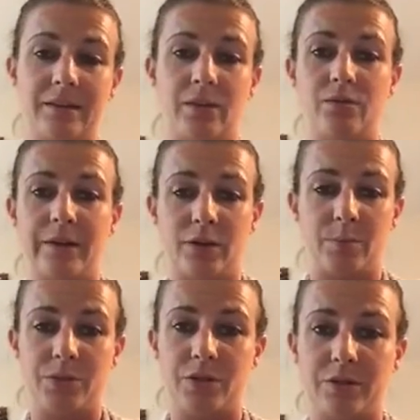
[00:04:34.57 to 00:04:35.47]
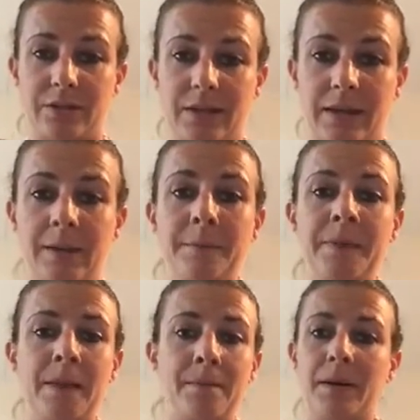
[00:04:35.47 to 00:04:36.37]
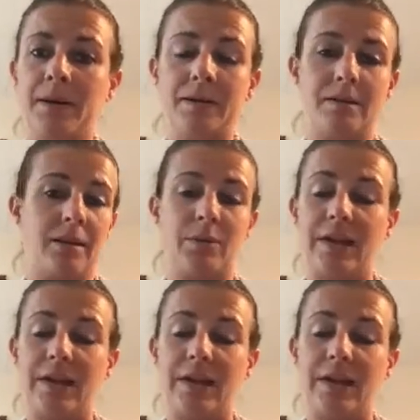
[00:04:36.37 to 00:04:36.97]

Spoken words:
It's a great opportunity, but it's,